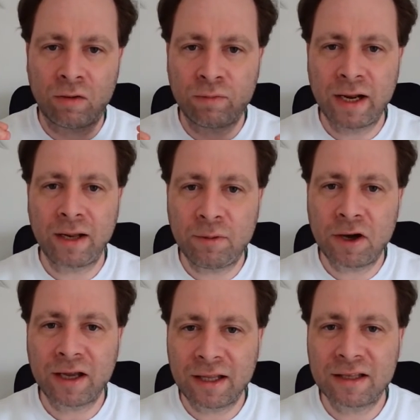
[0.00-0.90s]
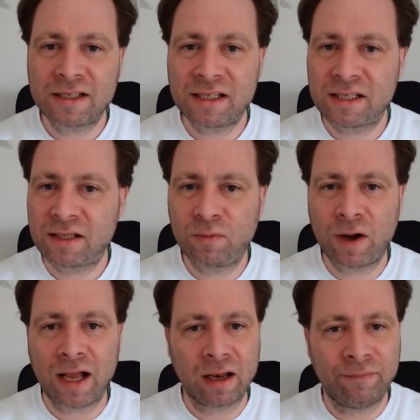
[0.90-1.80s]
really working this system
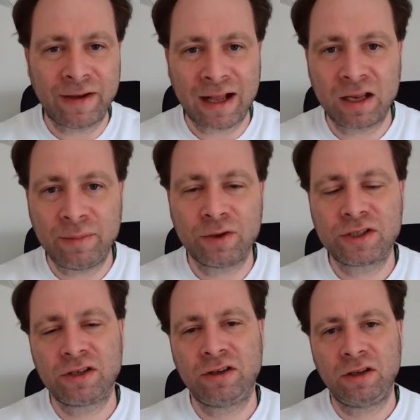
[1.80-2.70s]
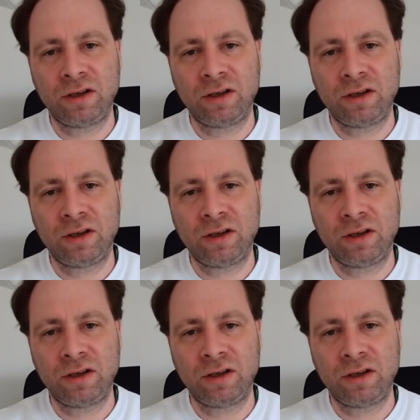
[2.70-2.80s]
well and valuable to you,